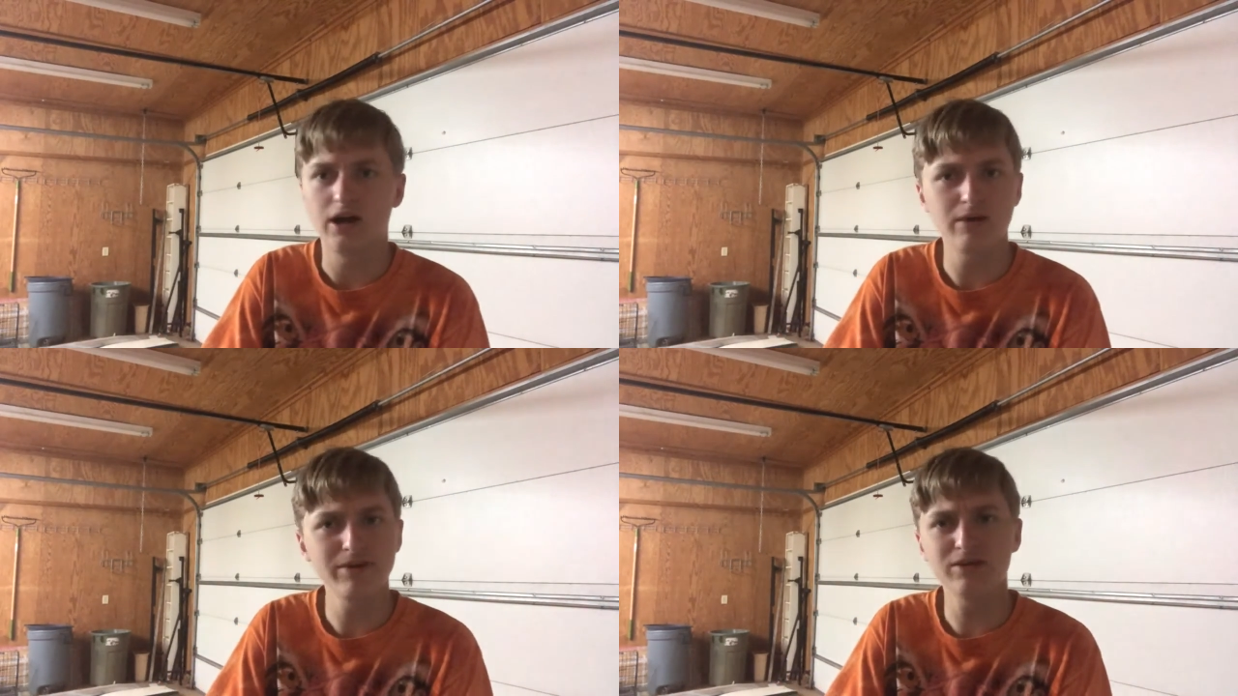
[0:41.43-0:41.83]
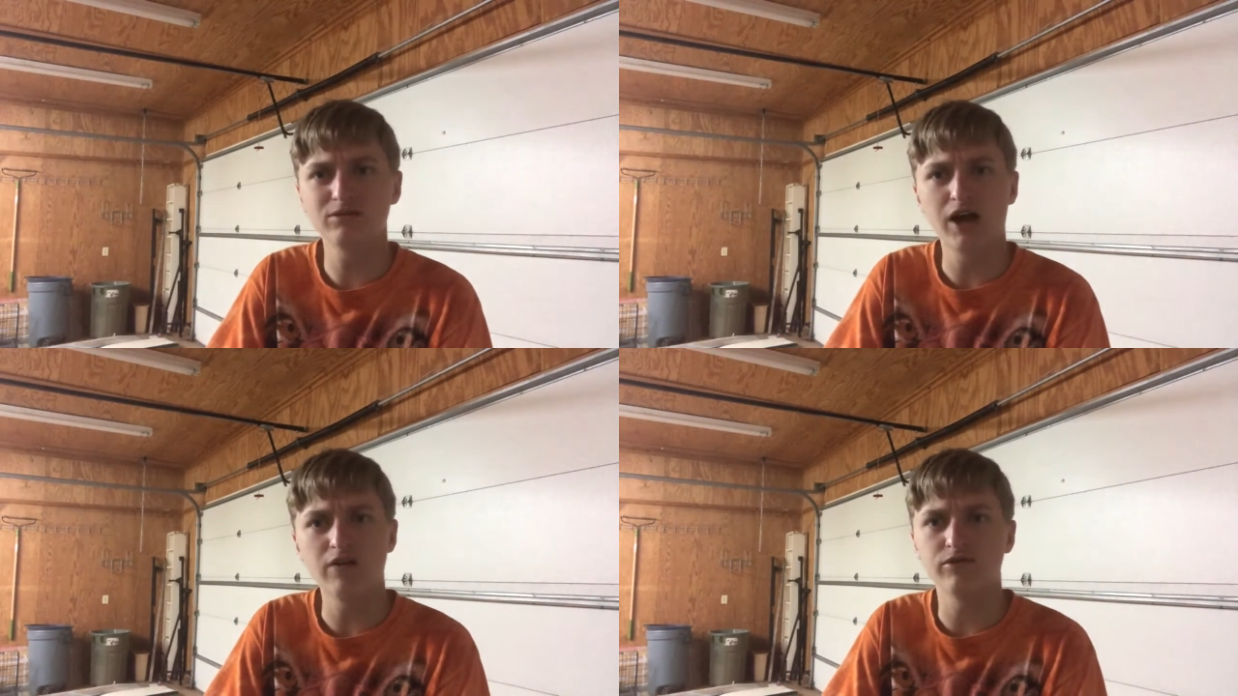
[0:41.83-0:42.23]
I may go
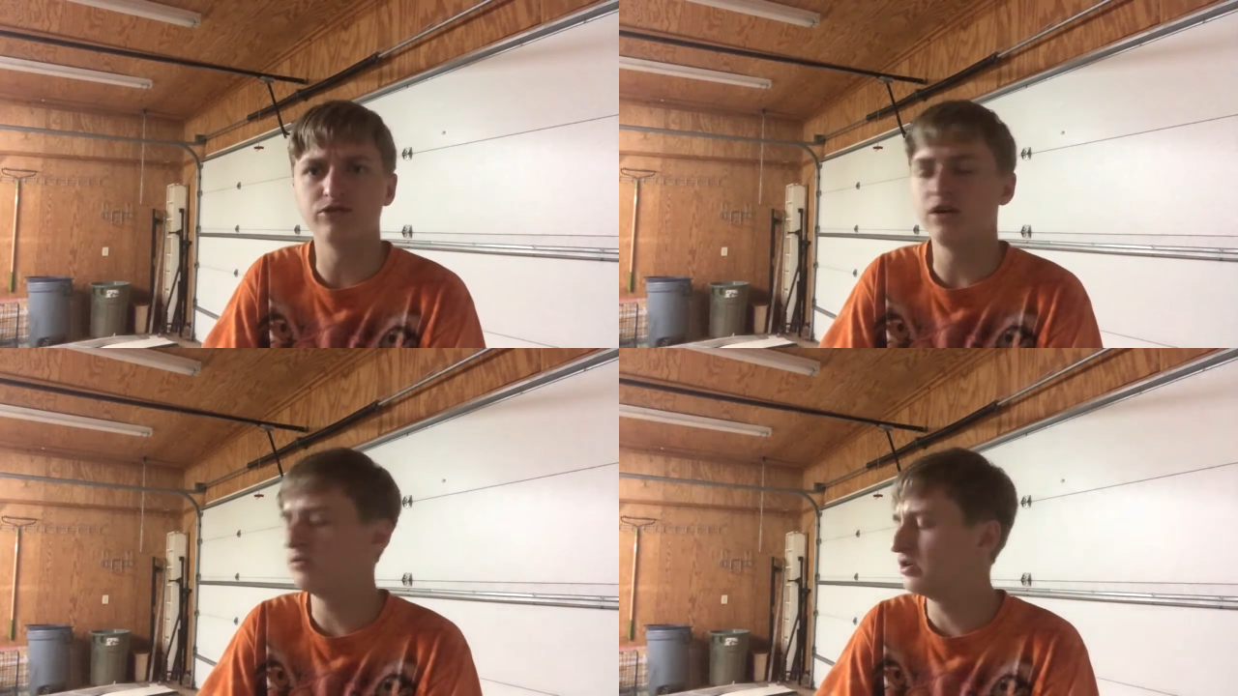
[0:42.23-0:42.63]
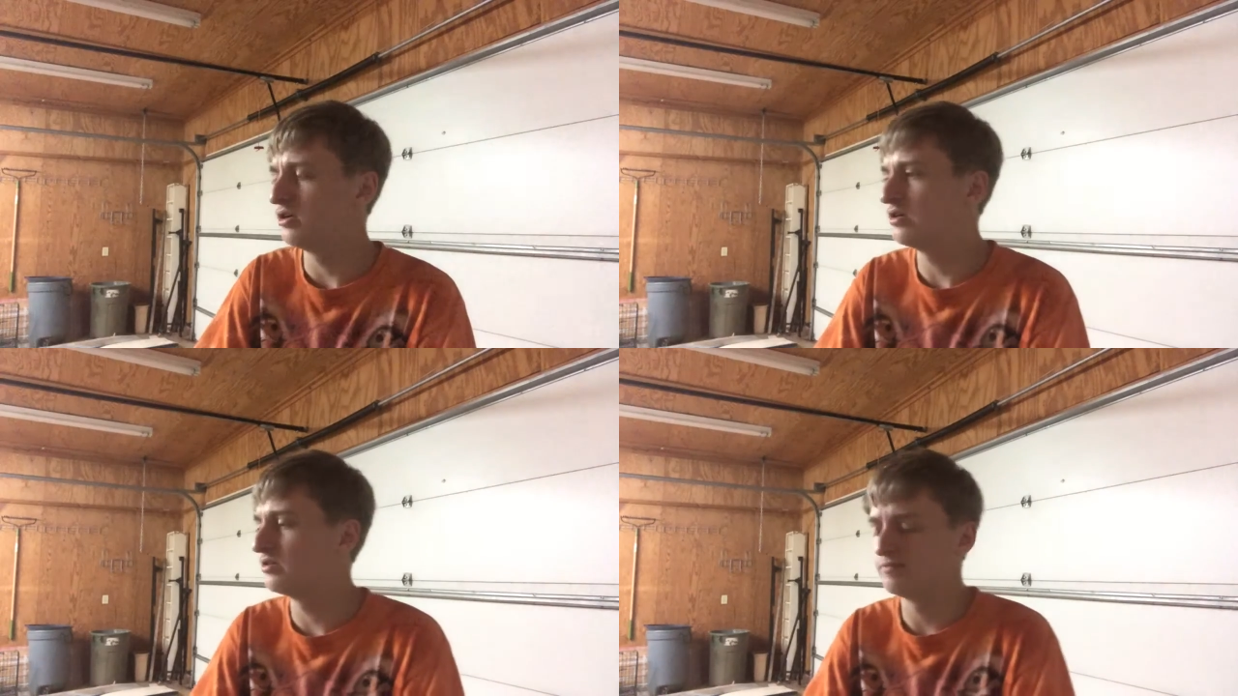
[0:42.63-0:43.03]
live on Tuesday. I don't
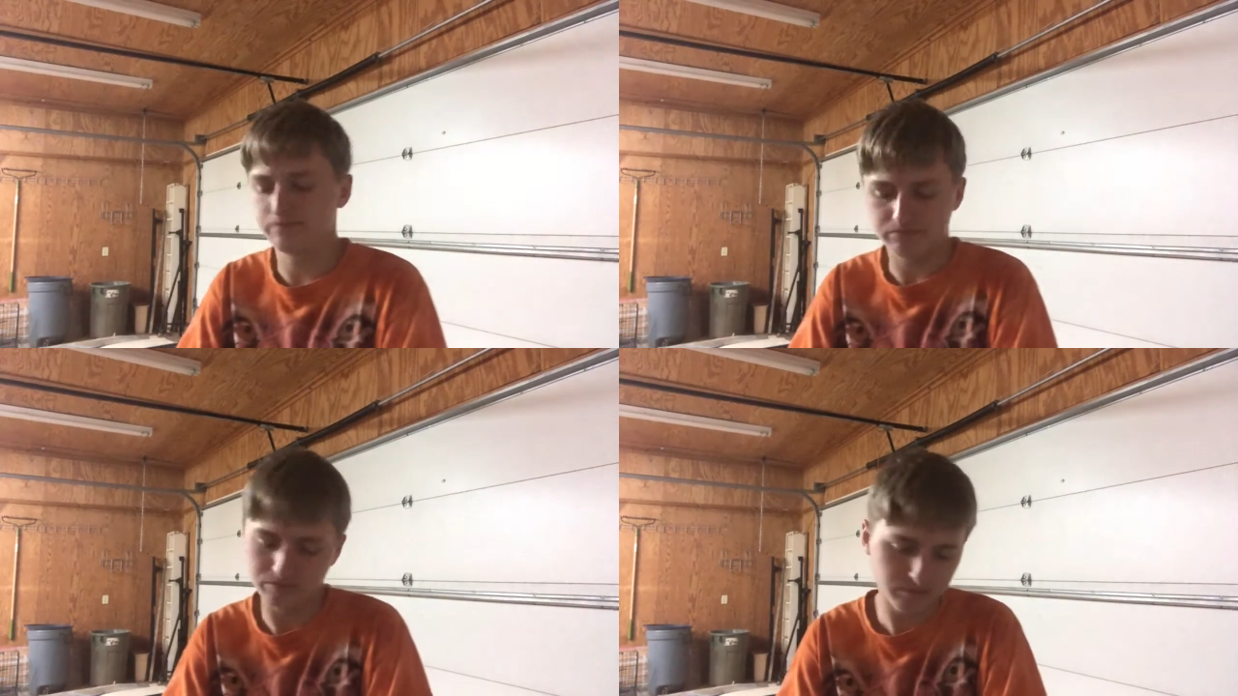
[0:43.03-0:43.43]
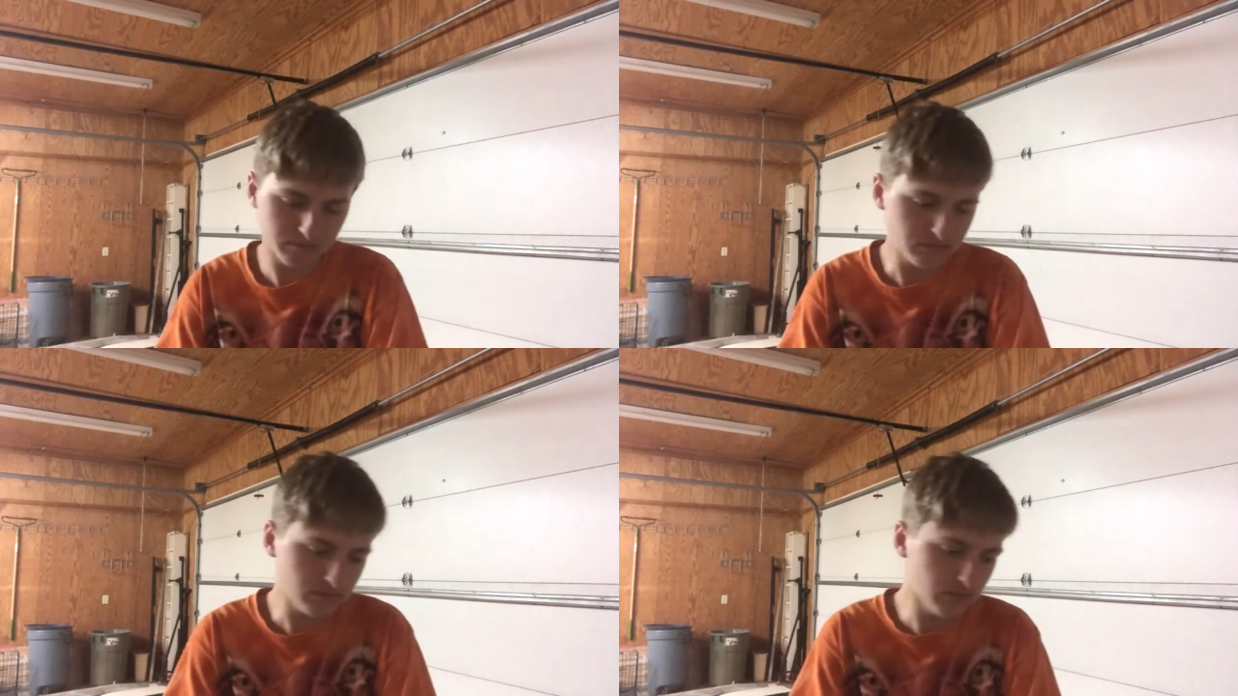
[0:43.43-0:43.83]
know.
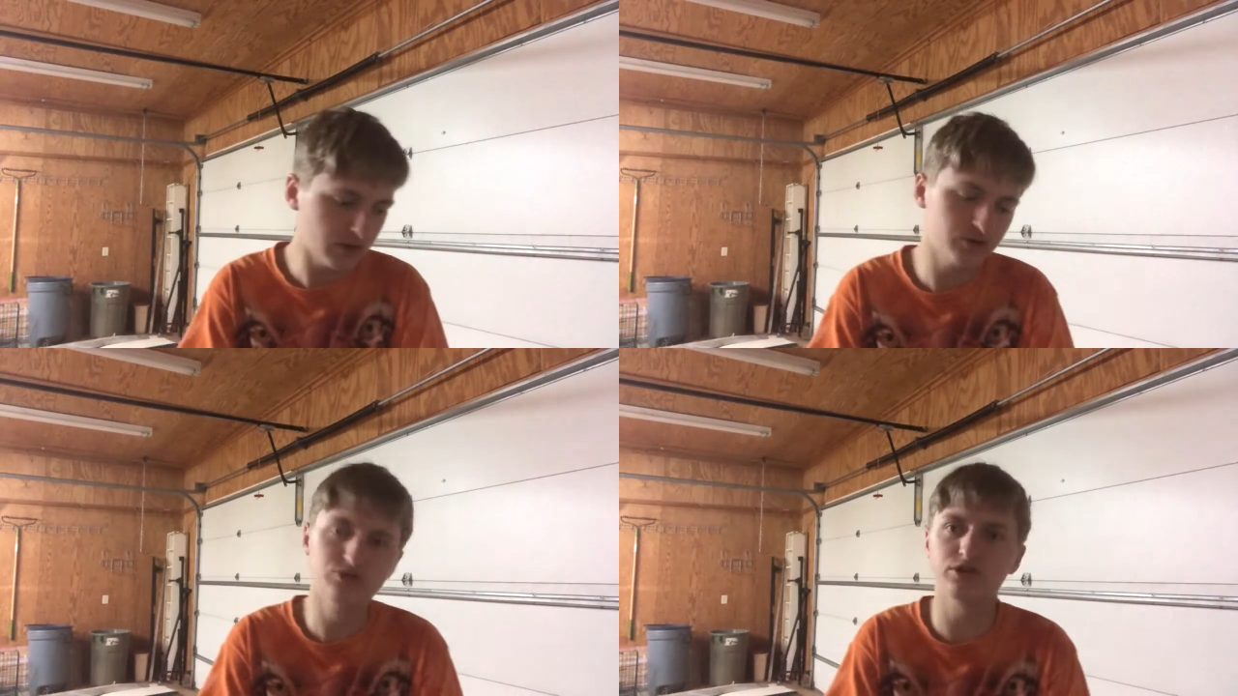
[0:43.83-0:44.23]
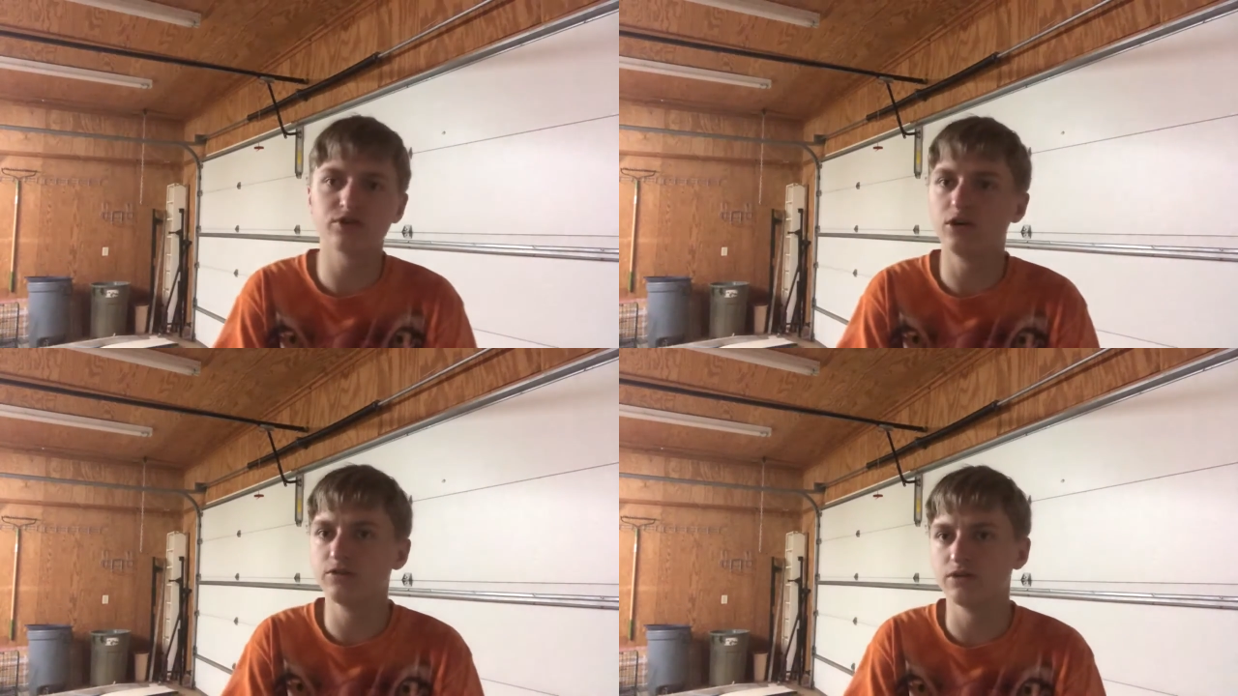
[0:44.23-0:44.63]
Tuesday's
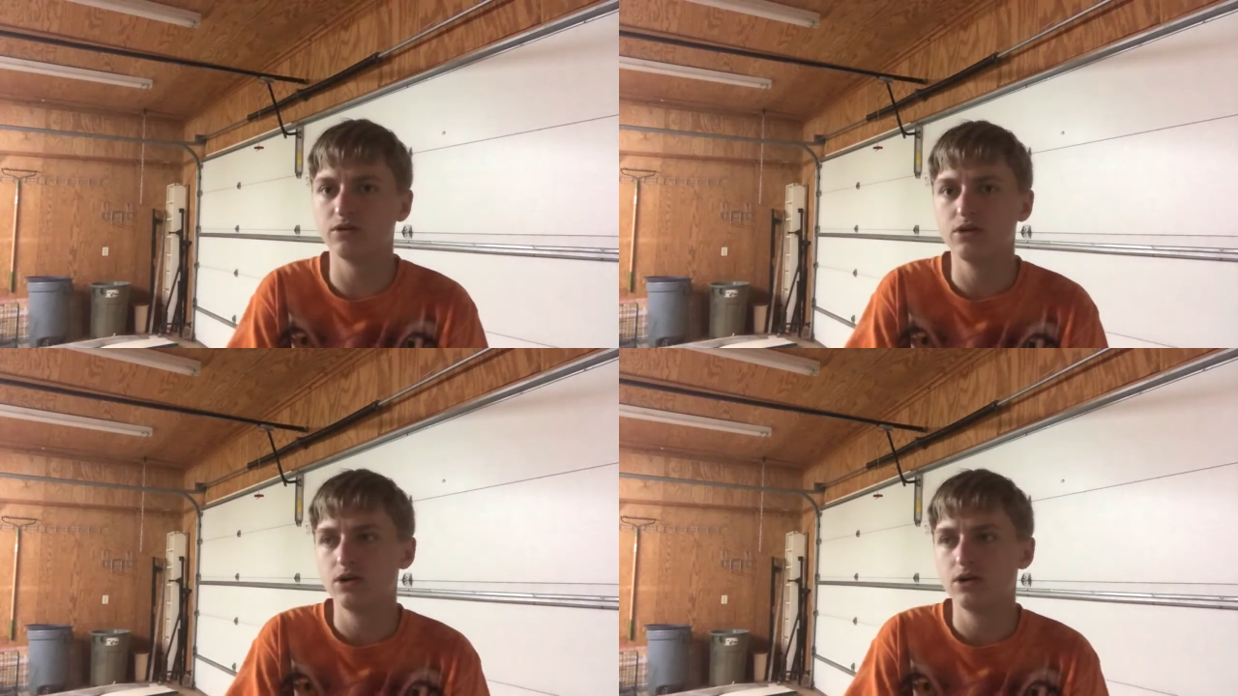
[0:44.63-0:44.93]
off though.